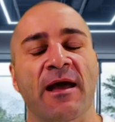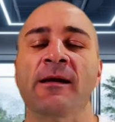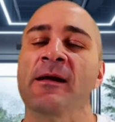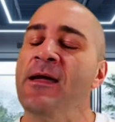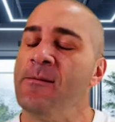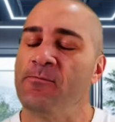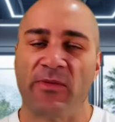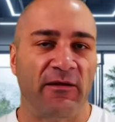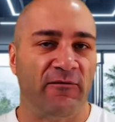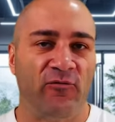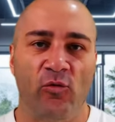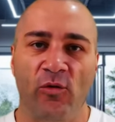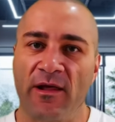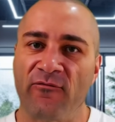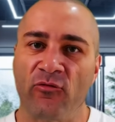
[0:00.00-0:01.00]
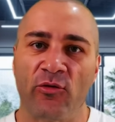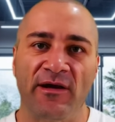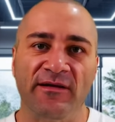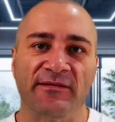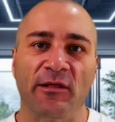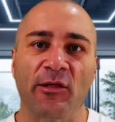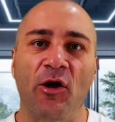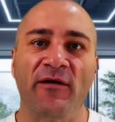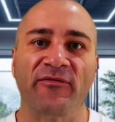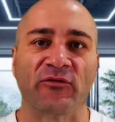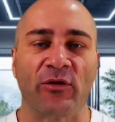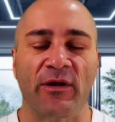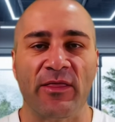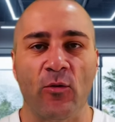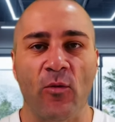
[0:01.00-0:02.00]
and for whatever reason life's got in the
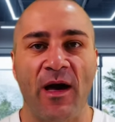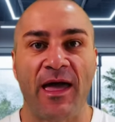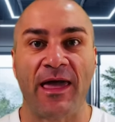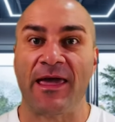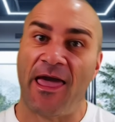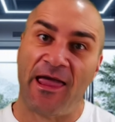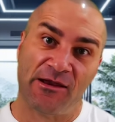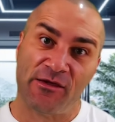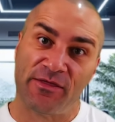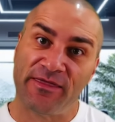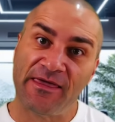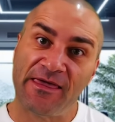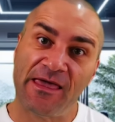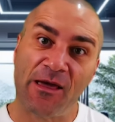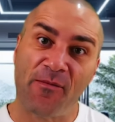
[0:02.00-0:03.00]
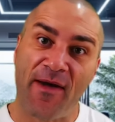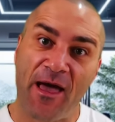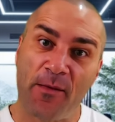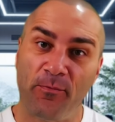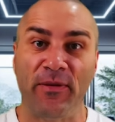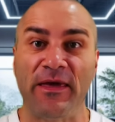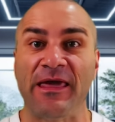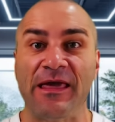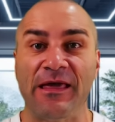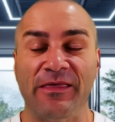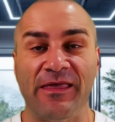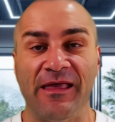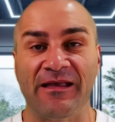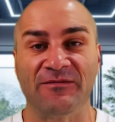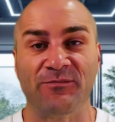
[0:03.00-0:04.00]
way and you're thinking about picking things
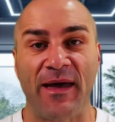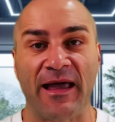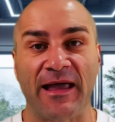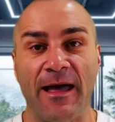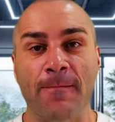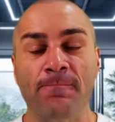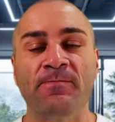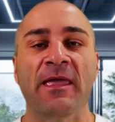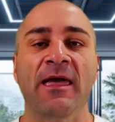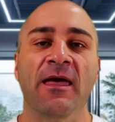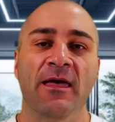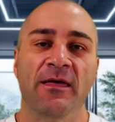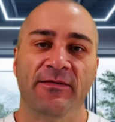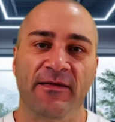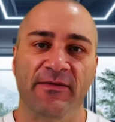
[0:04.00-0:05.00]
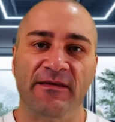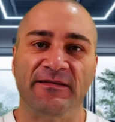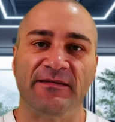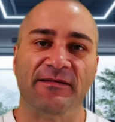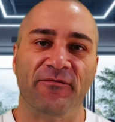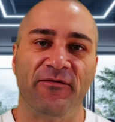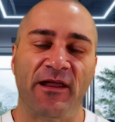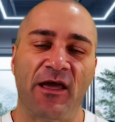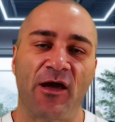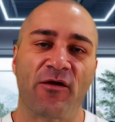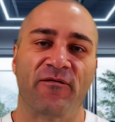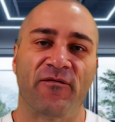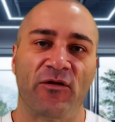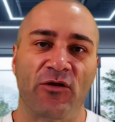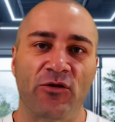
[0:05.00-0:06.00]
back up, then this is the video for
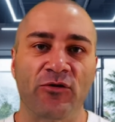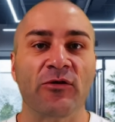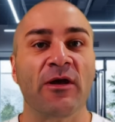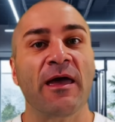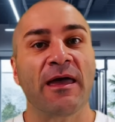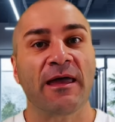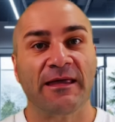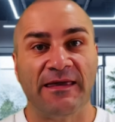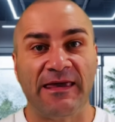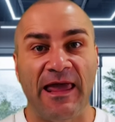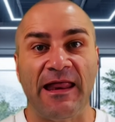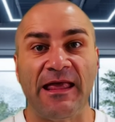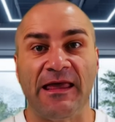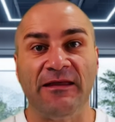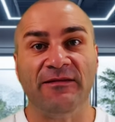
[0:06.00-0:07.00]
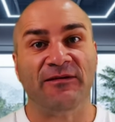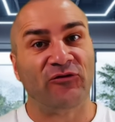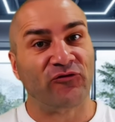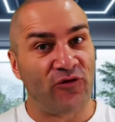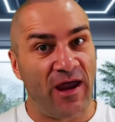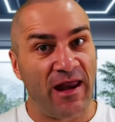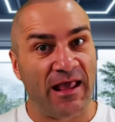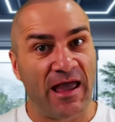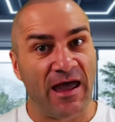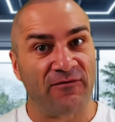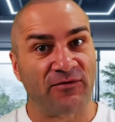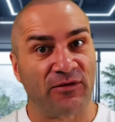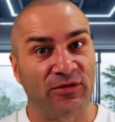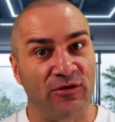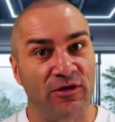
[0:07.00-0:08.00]
you. Getting into training after
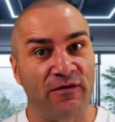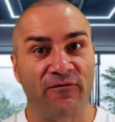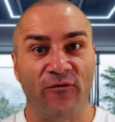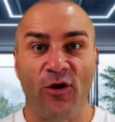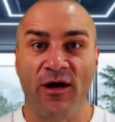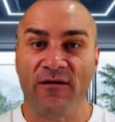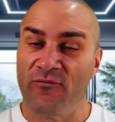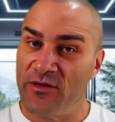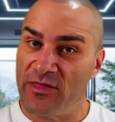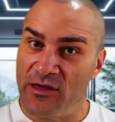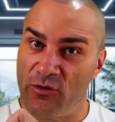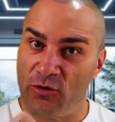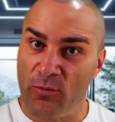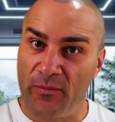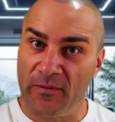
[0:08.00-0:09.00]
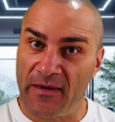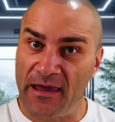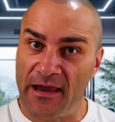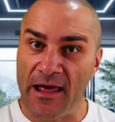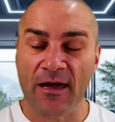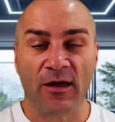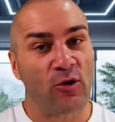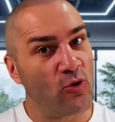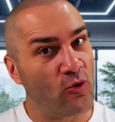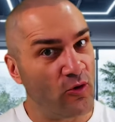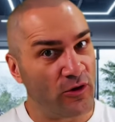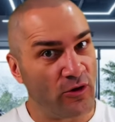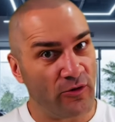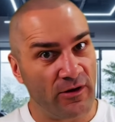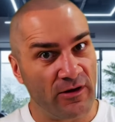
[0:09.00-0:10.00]
35, whether you're a beginner or you're an
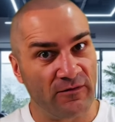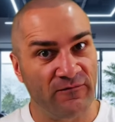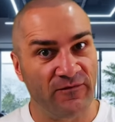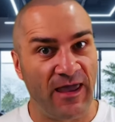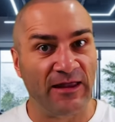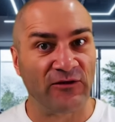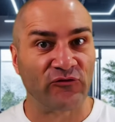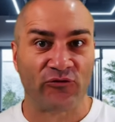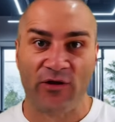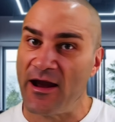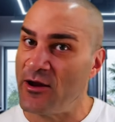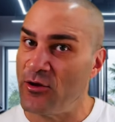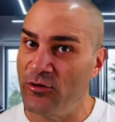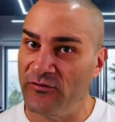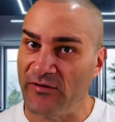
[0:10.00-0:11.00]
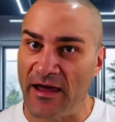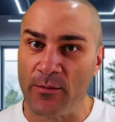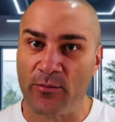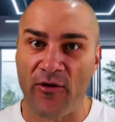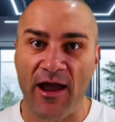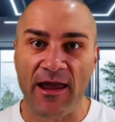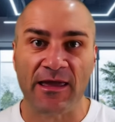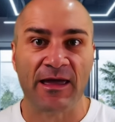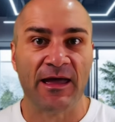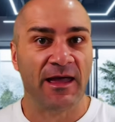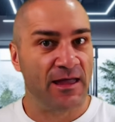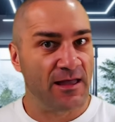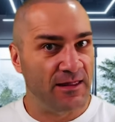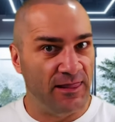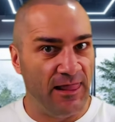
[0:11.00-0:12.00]
advanced trainer who's had a break,
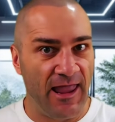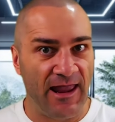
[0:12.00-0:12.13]
let's